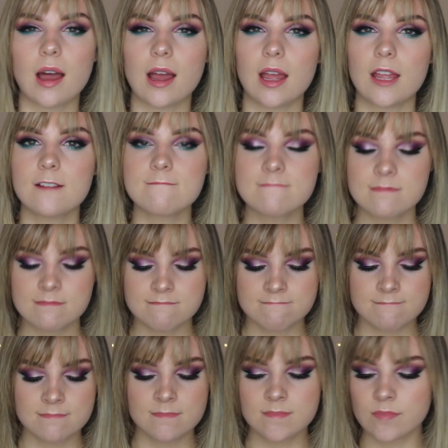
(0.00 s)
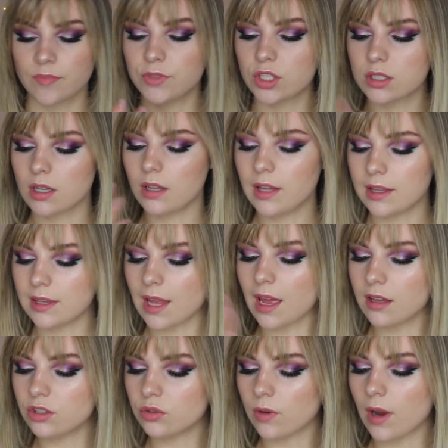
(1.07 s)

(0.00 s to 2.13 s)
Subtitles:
eye. Just going to let that